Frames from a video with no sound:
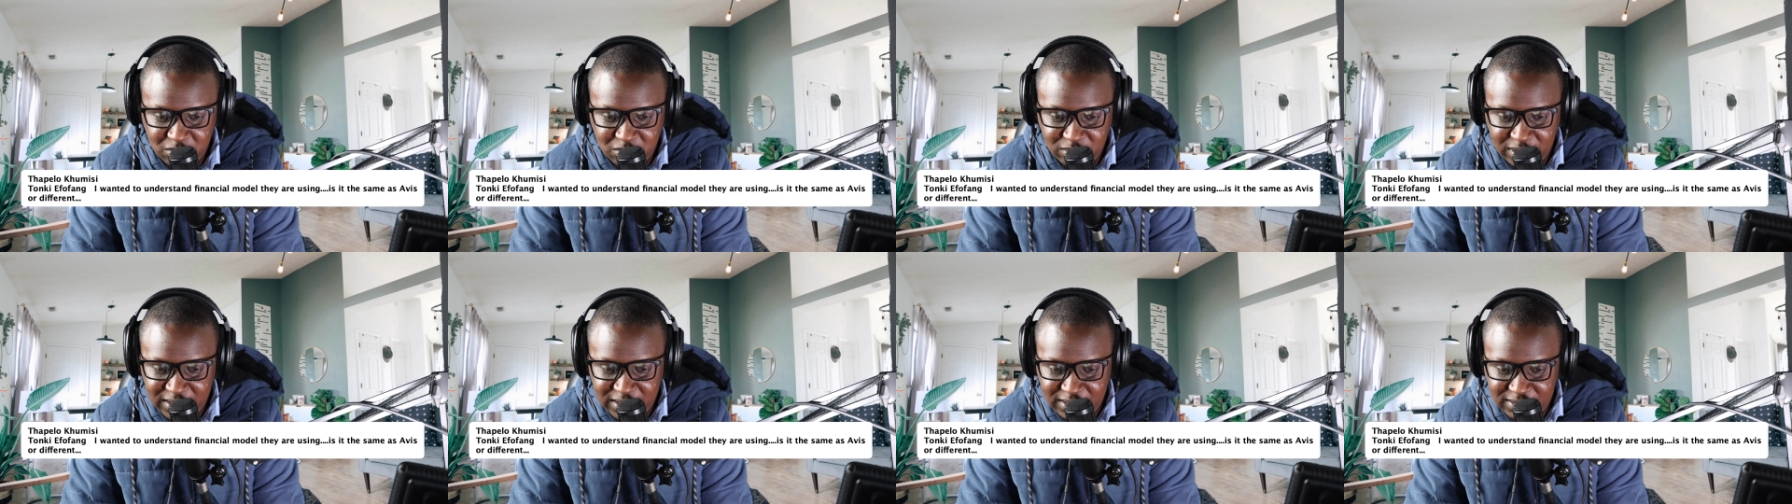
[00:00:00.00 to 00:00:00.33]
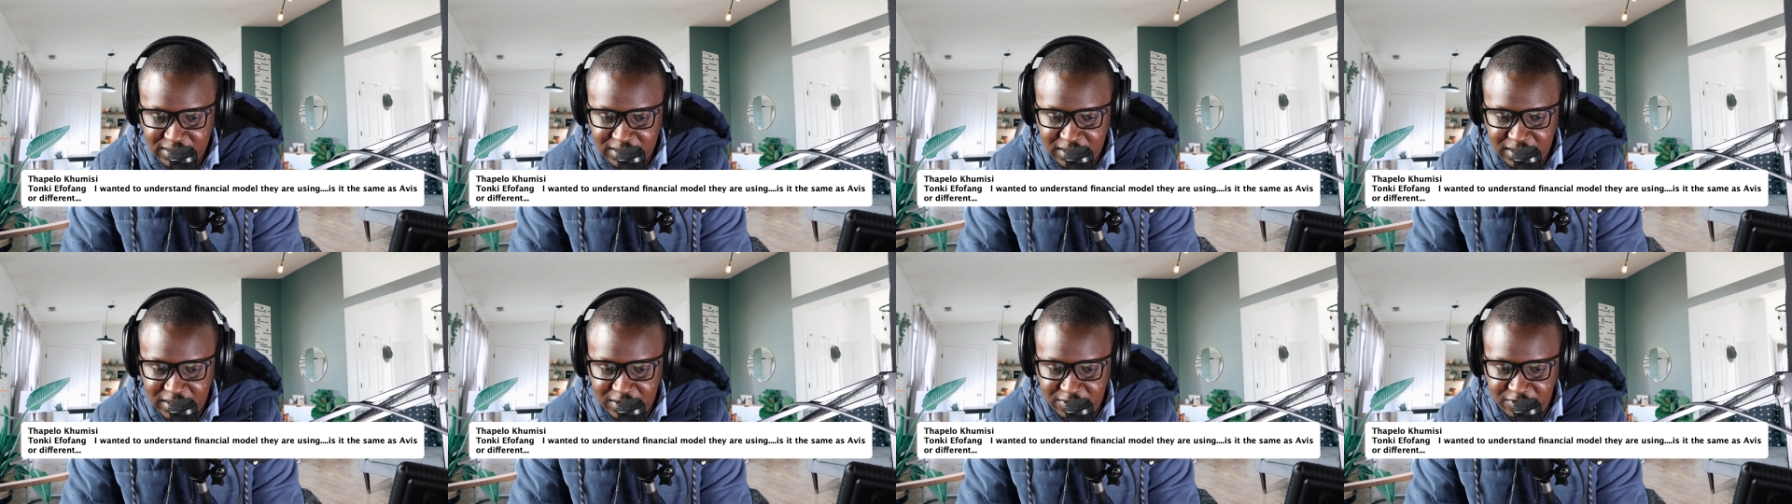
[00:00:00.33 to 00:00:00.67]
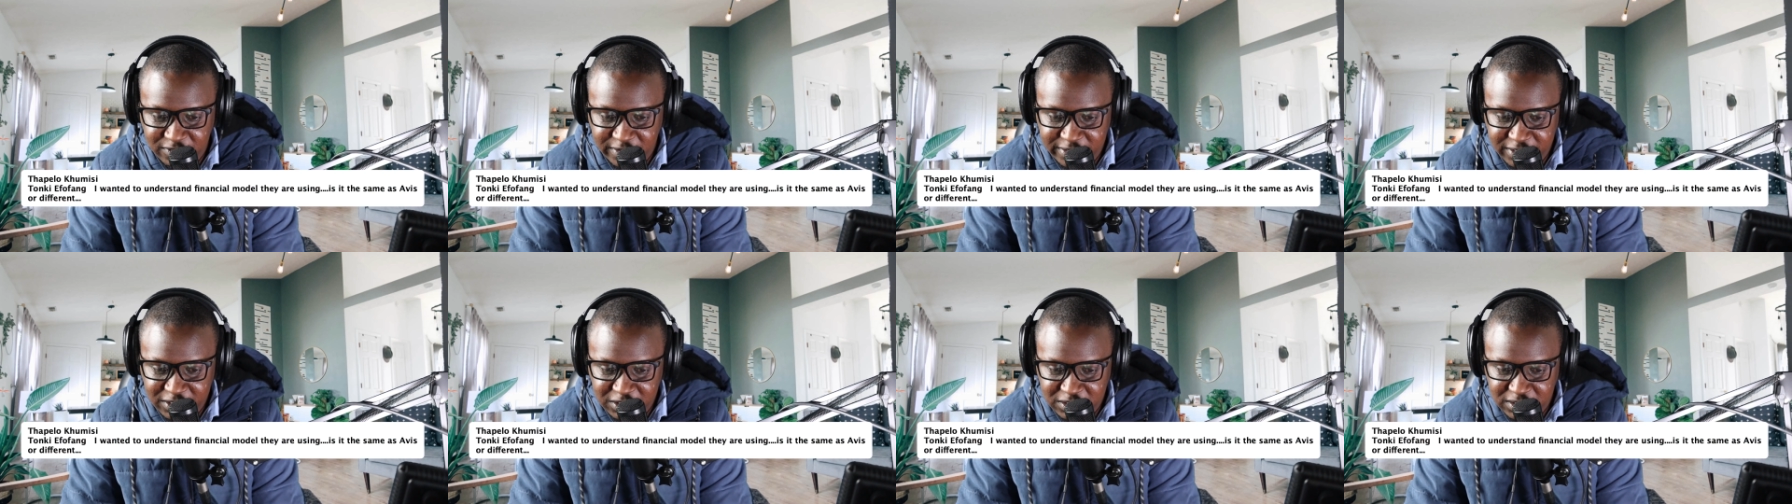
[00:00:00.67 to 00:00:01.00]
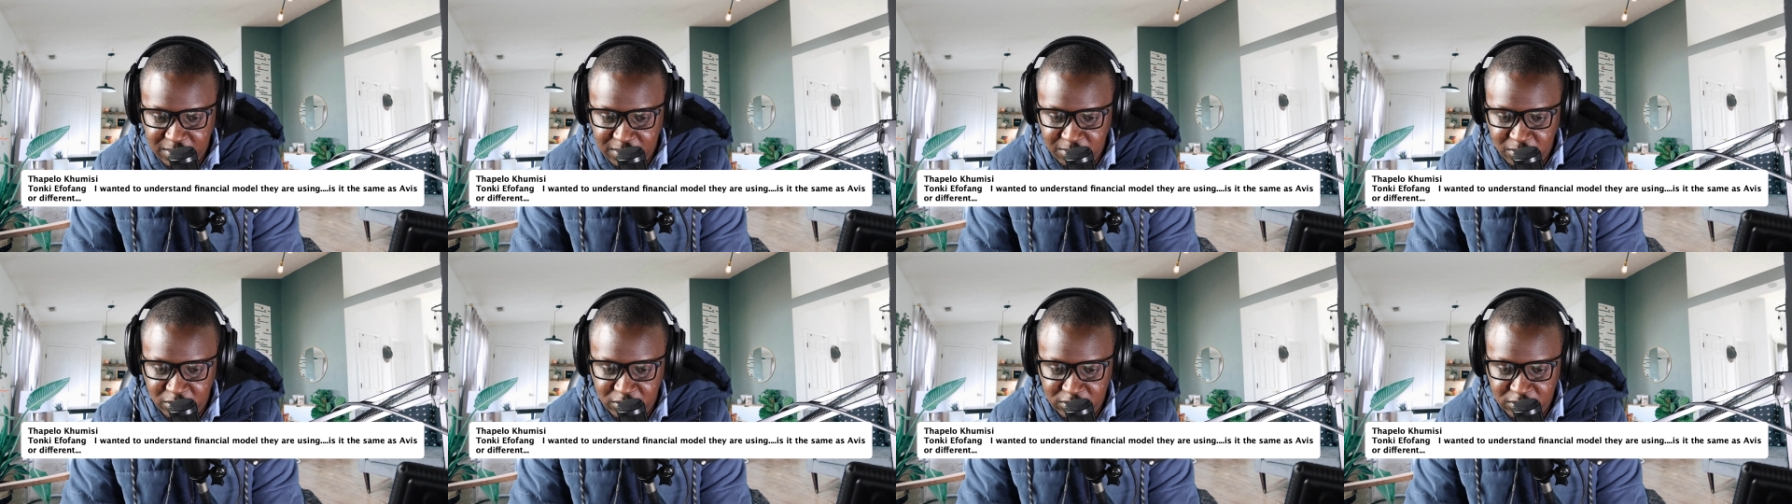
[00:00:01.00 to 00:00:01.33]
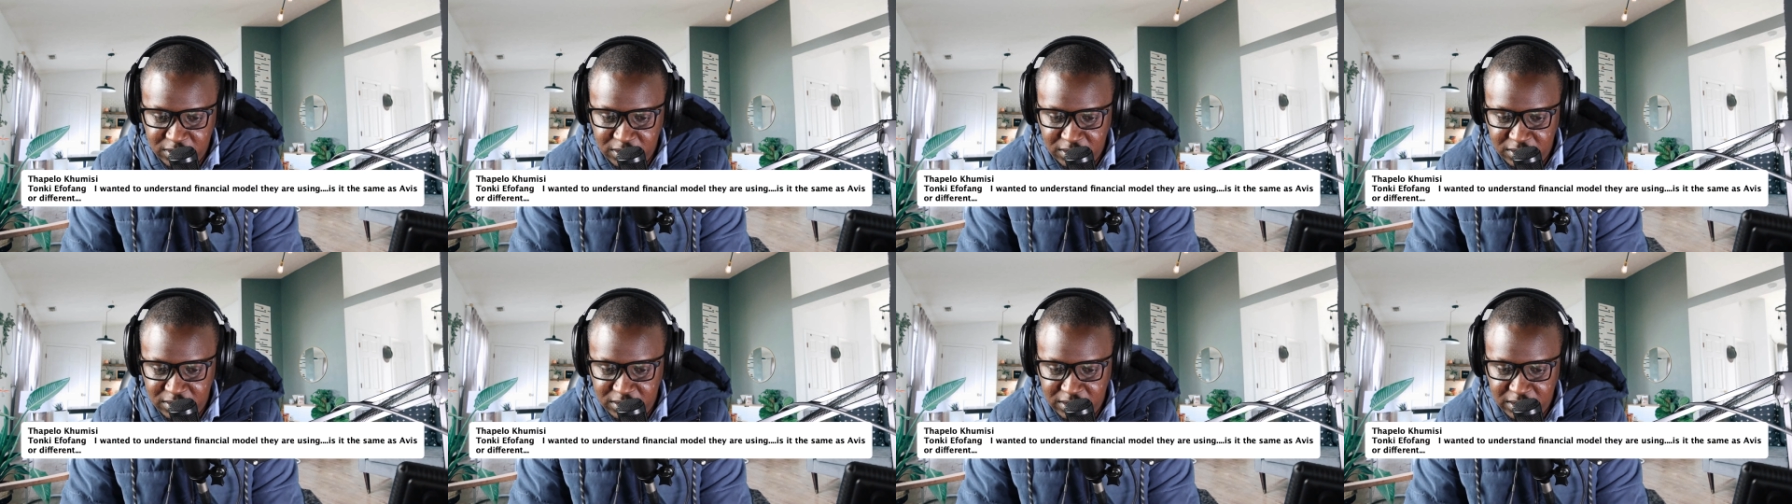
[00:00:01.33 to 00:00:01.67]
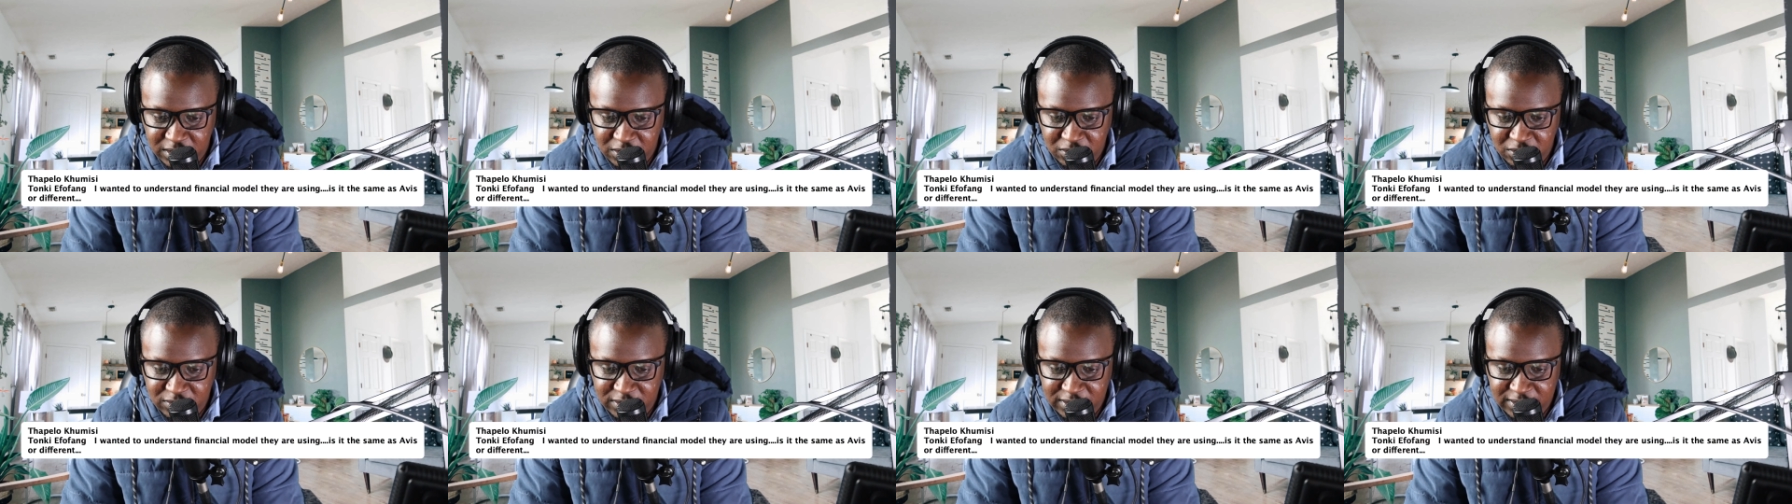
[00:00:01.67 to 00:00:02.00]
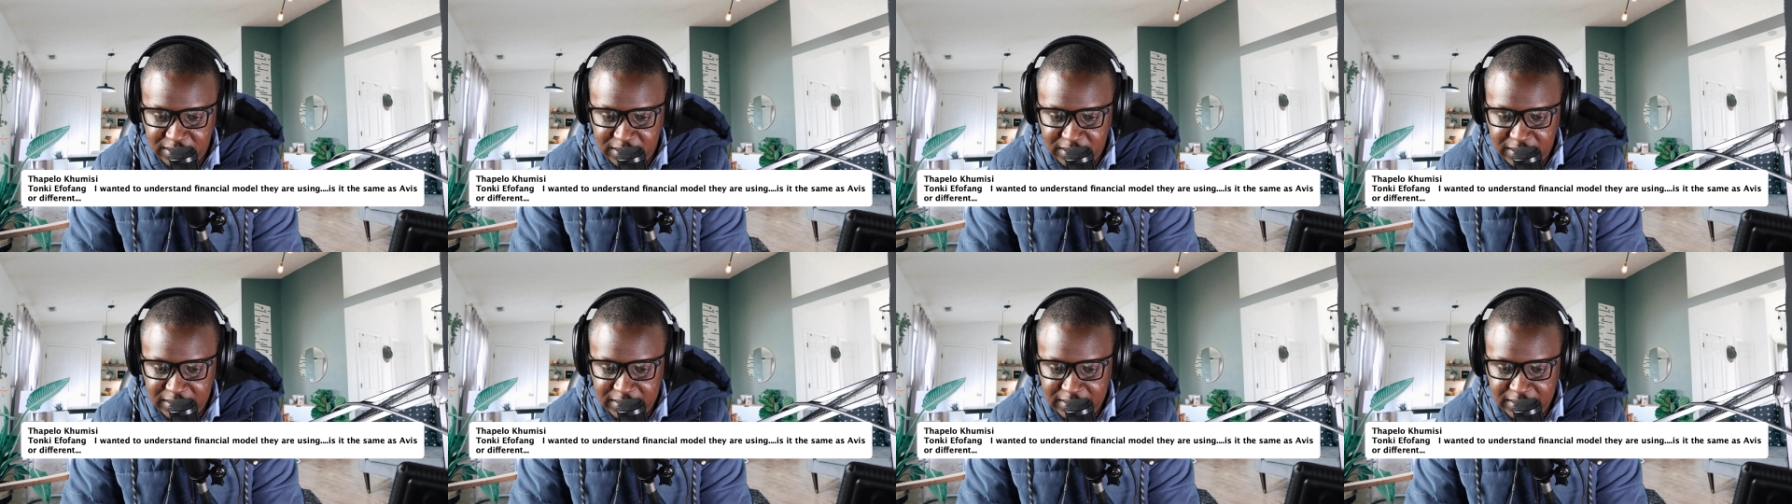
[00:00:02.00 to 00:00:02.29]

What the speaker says: to understand the financial model you are using